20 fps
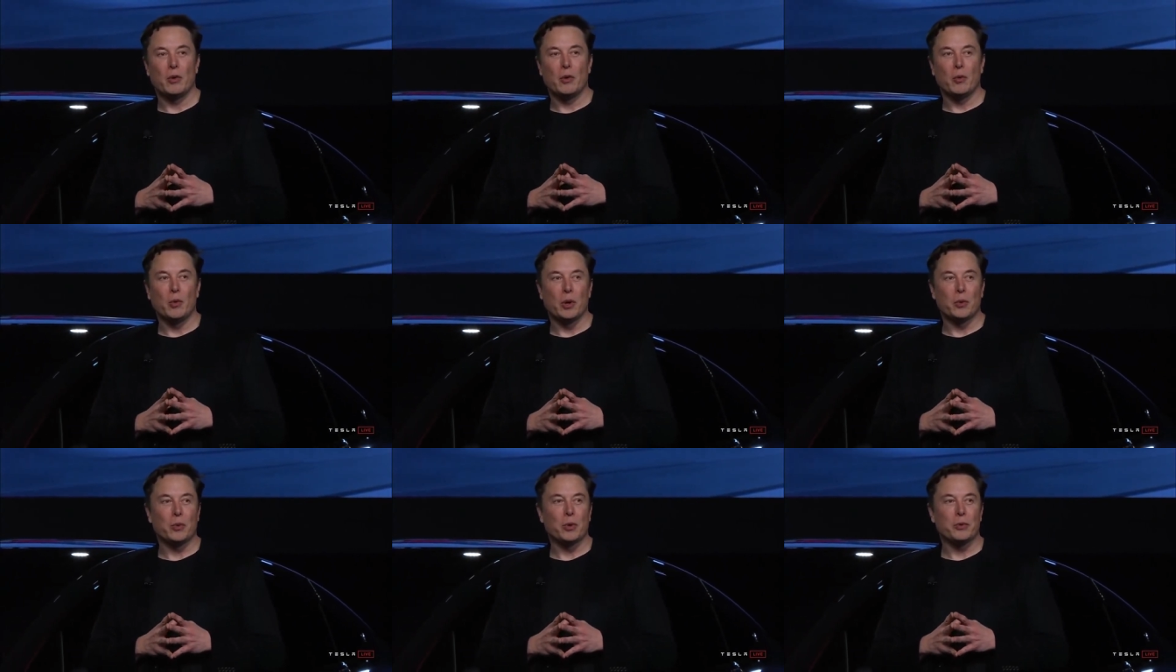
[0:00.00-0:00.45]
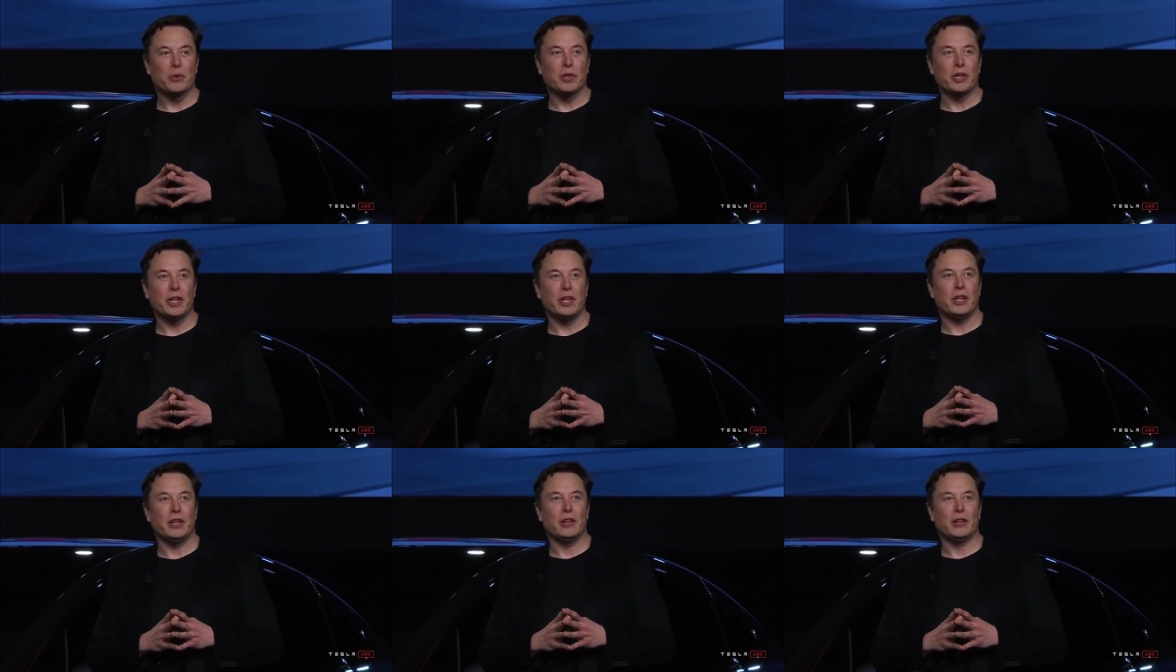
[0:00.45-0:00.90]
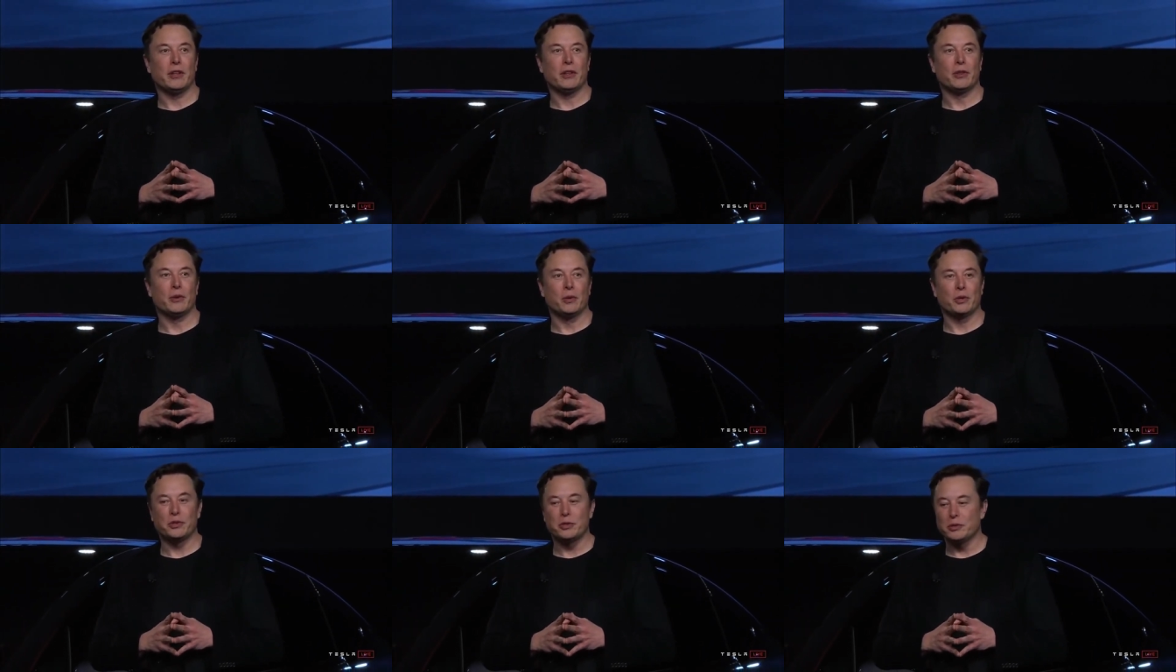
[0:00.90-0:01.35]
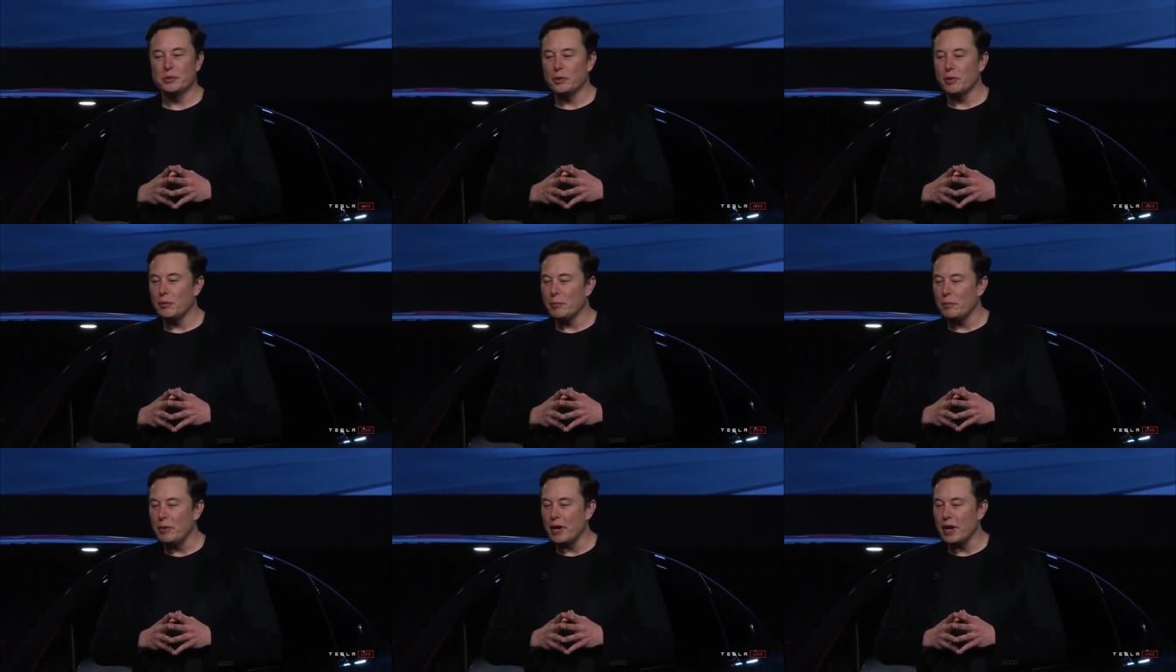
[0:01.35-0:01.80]
what, what were the thoughts
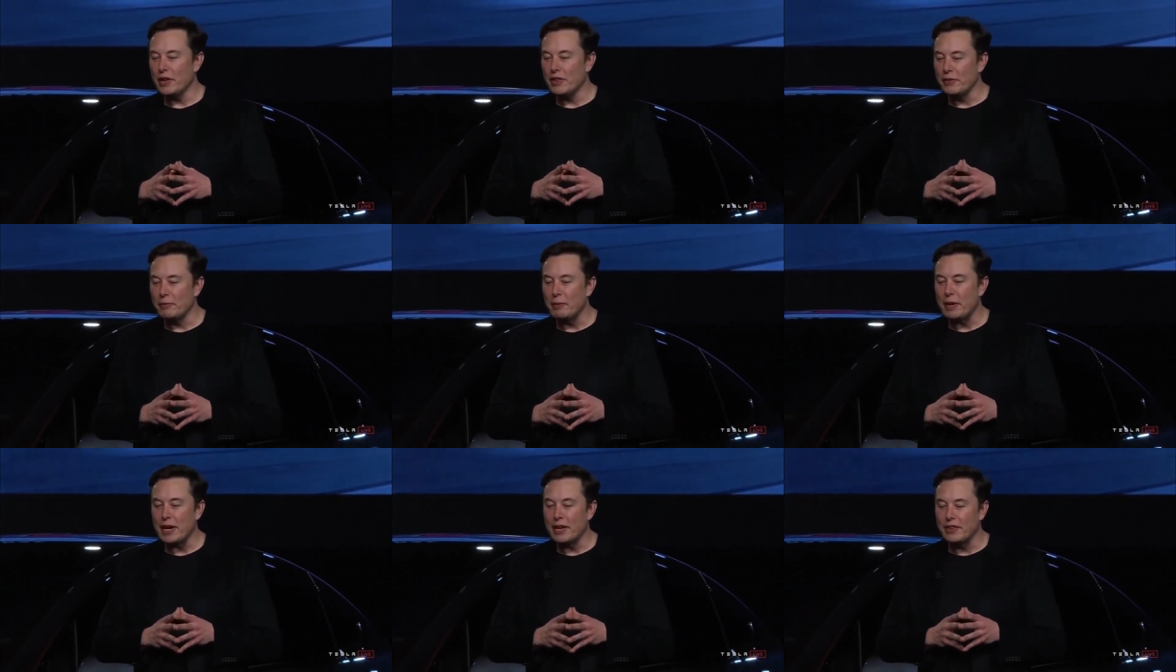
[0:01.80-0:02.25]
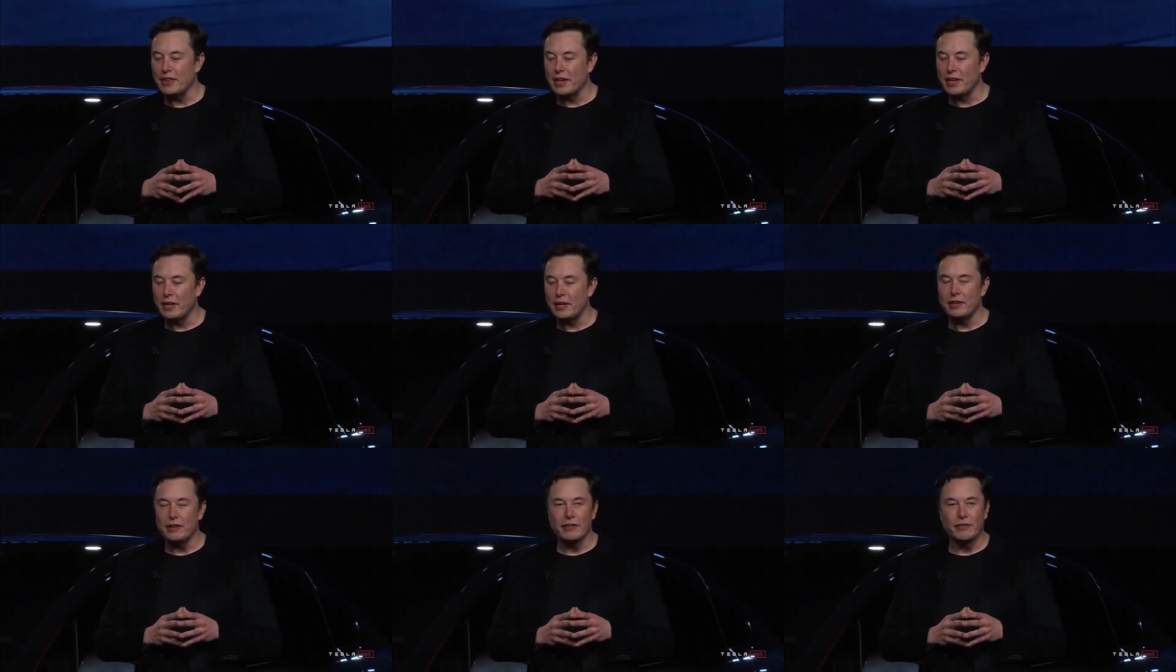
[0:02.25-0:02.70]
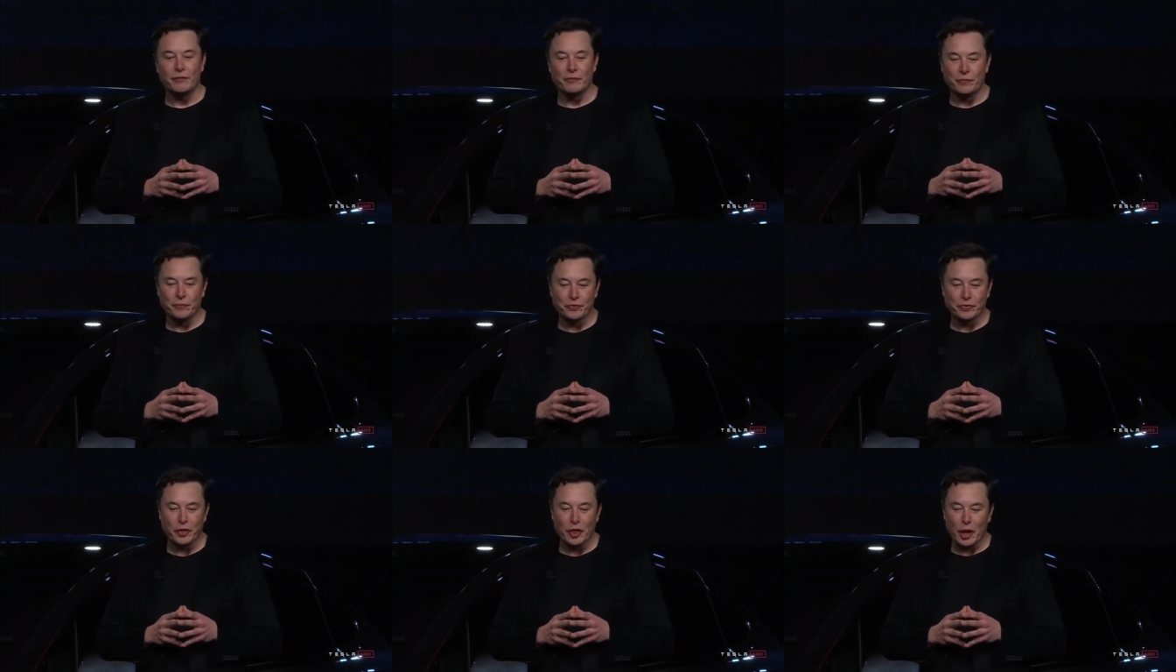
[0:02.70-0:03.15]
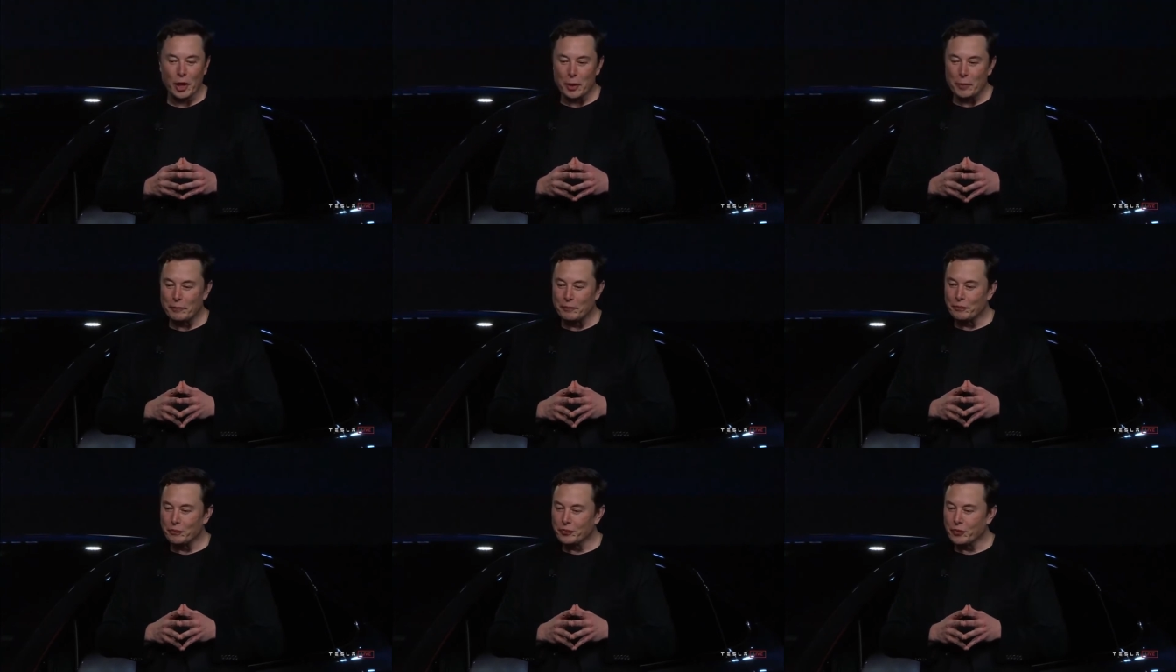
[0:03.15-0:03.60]
back, back then?
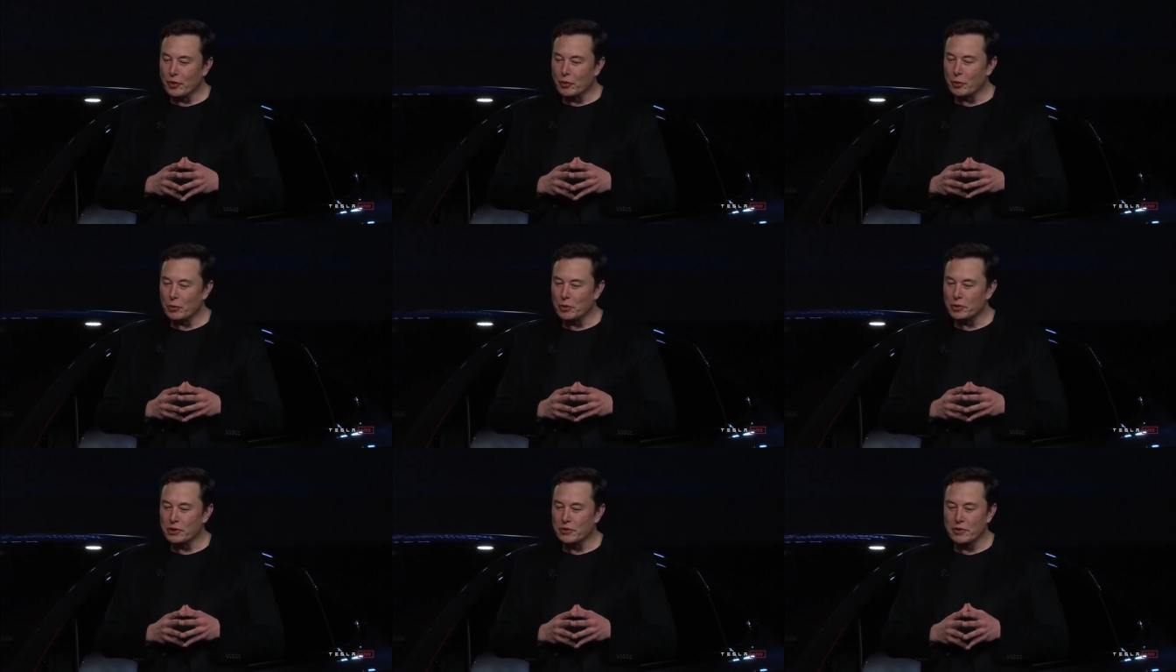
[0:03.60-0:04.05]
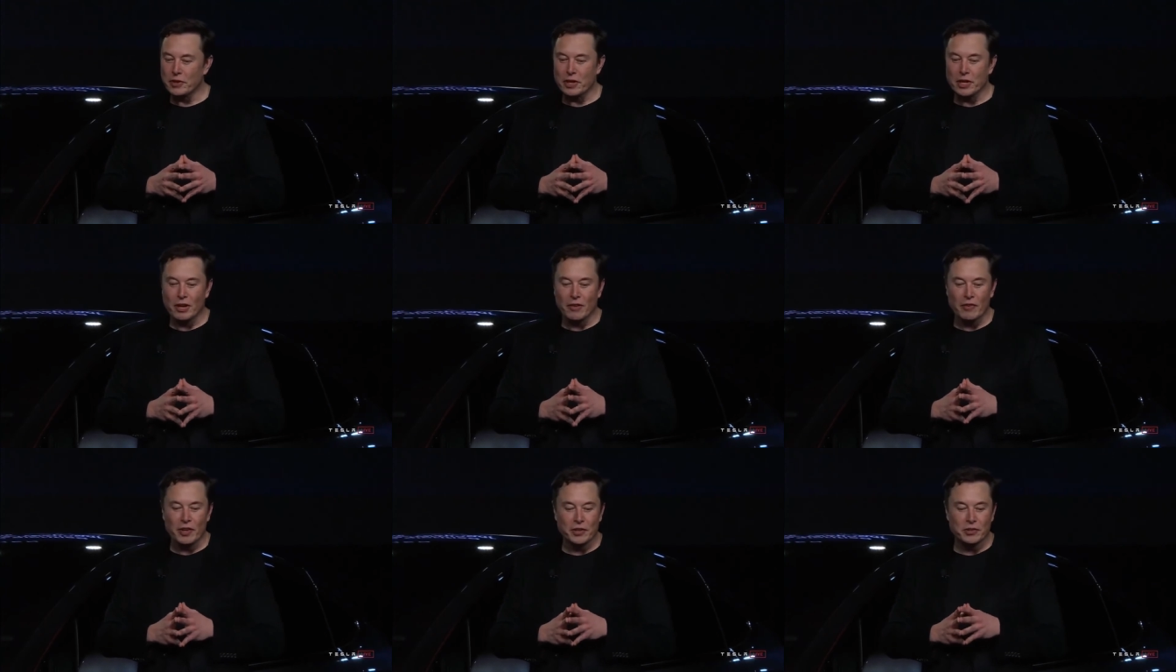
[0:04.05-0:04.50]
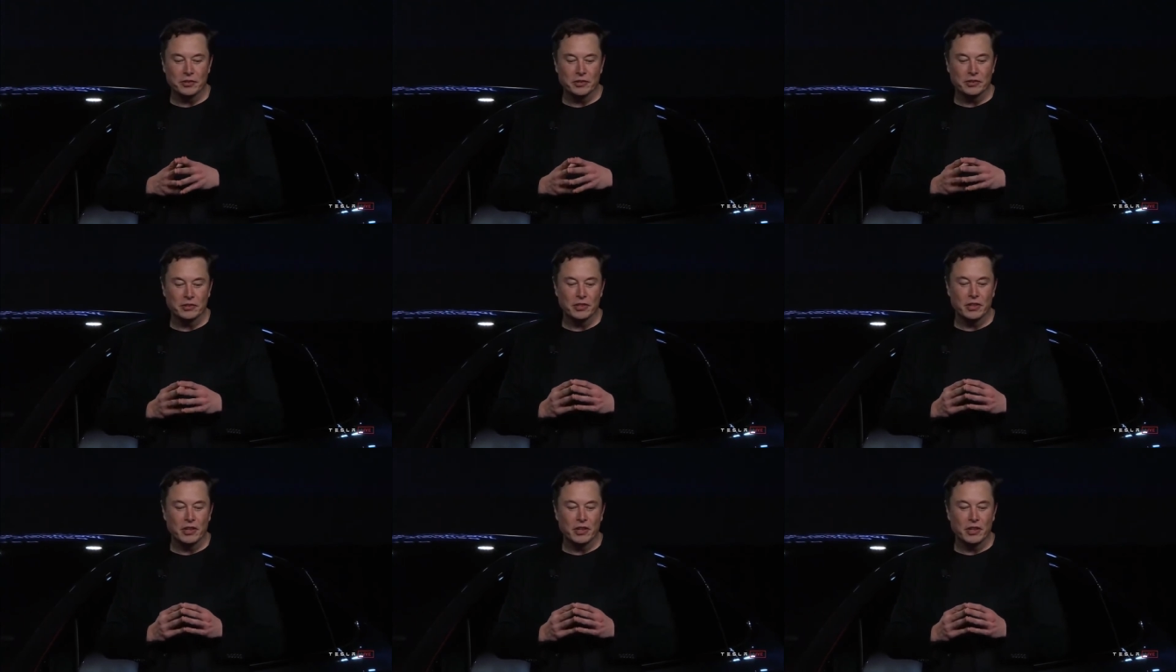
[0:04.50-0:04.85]
What were some of the comments?